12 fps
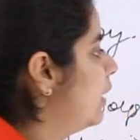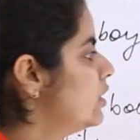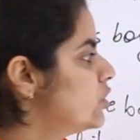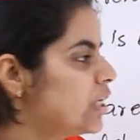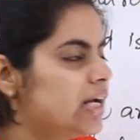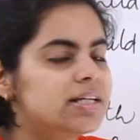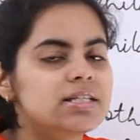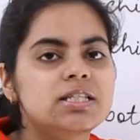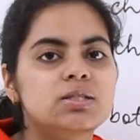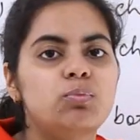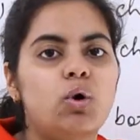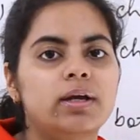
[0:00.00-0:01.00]
one child
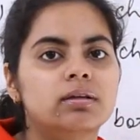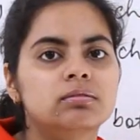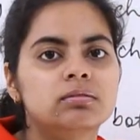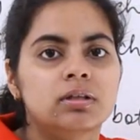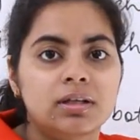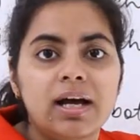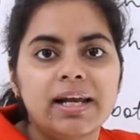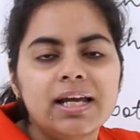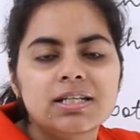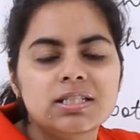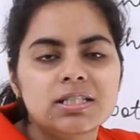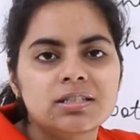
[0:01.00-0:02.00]
is boy,
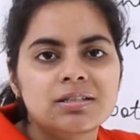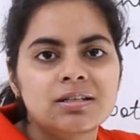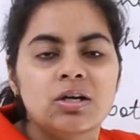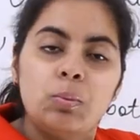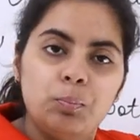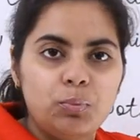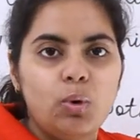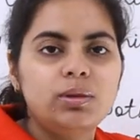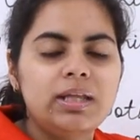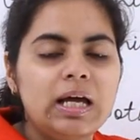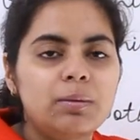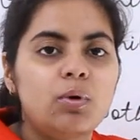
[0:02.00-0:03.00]
correct?
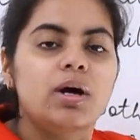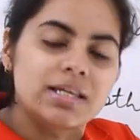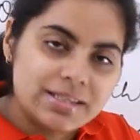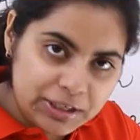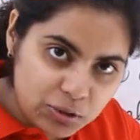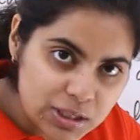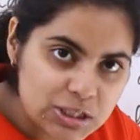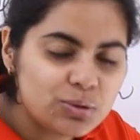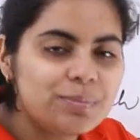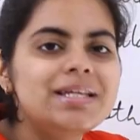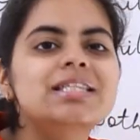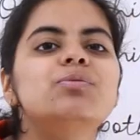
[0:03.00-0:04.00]
Both are boys, that
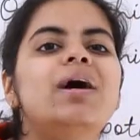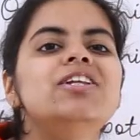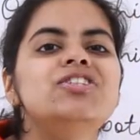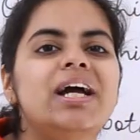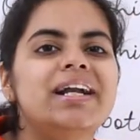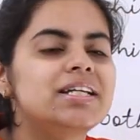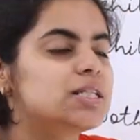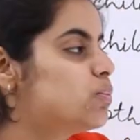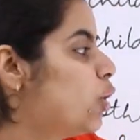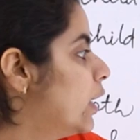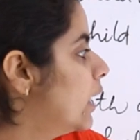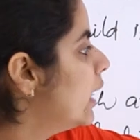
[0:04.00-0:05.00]
also means one child is
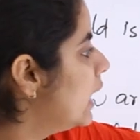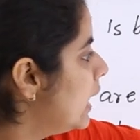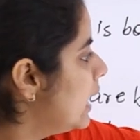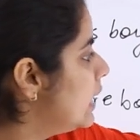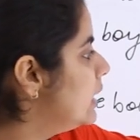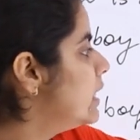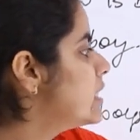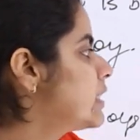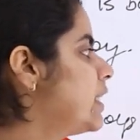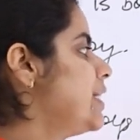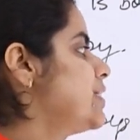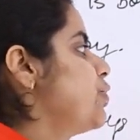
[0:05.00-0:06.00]
boy. In this
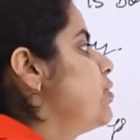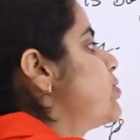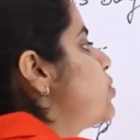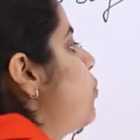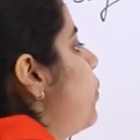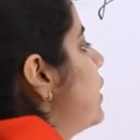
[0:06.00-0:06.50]
case also